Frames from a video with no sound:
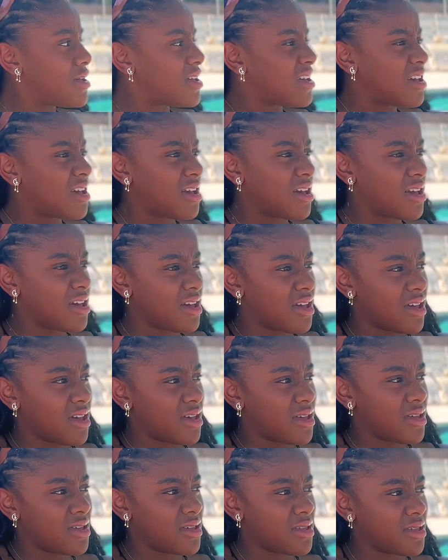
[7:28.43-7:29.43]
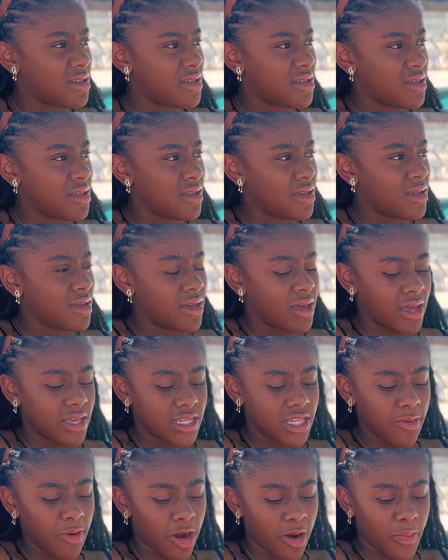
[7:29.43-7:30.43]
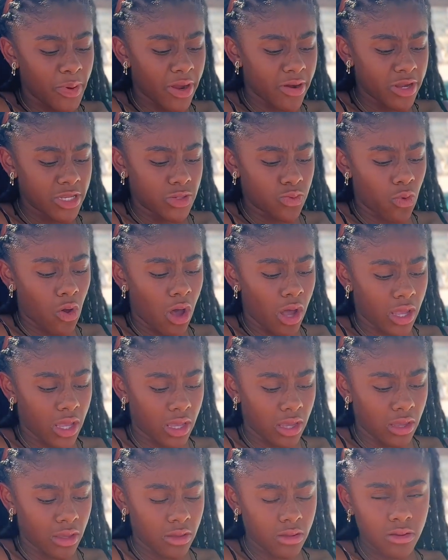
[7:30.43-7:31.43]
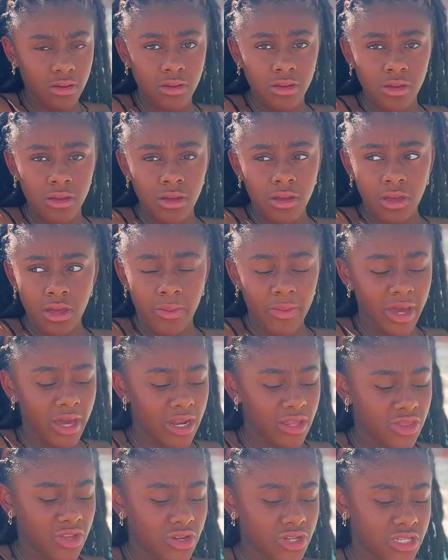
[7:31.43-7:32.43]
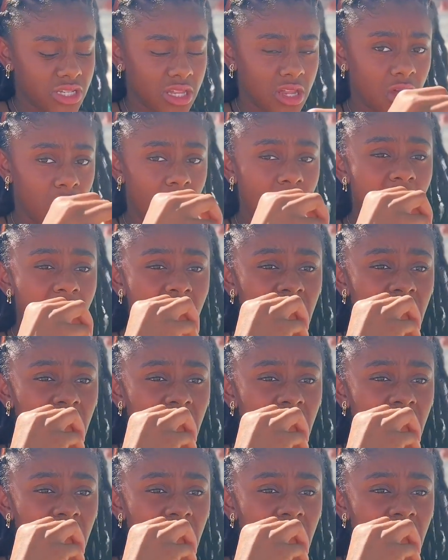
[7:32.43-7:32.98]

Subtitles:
See our parents walking. I'm kind of thirsty though.